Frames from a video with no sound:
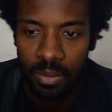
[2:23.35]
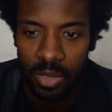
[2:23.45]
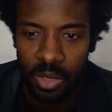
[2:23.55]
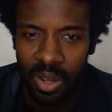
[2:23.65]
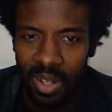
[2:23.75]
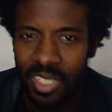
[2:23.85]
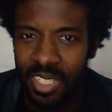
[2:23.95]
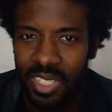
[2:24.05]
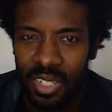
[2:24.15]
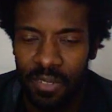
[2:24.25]
do all this
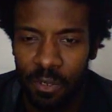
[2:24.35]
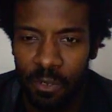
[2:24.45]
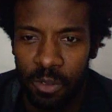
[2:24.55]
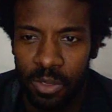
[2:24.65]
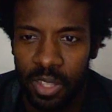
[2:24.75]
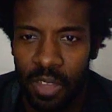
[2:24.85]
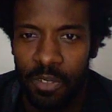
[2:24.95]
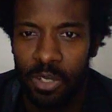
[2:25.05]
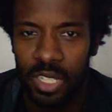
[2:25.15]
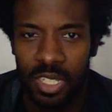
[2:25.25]
shishi foo foo stuff,
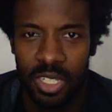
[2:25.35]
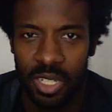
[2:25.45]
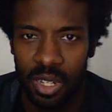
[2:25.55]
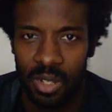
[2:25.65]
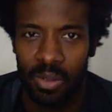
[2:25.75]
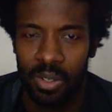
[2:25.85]
and you just chill.